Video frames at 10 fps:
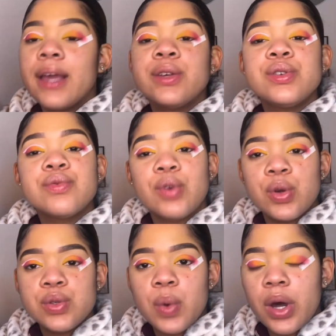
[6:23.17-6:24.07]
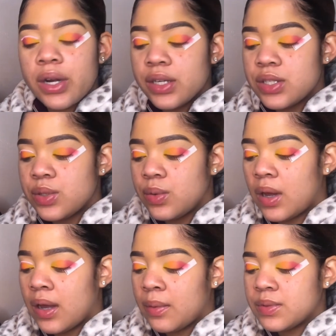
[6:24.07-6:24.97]
use rose water to
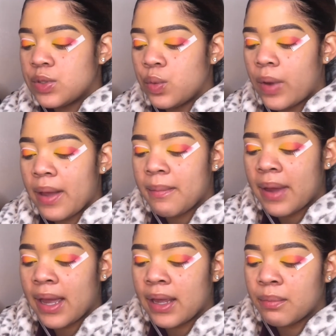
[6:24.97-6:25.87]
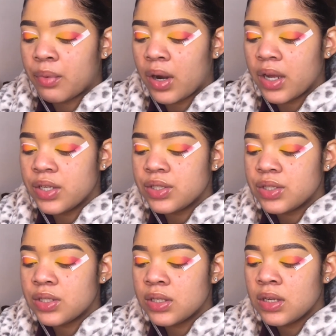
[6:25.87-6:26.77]
wet my
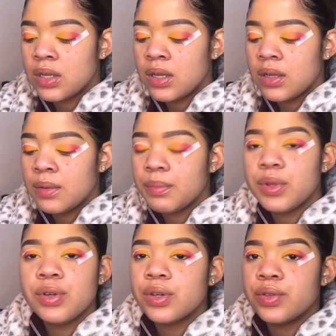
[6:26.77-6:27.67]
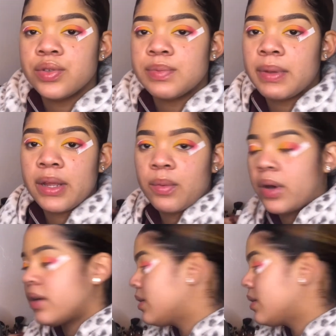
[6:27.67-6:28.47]
brush. But you can use plain water.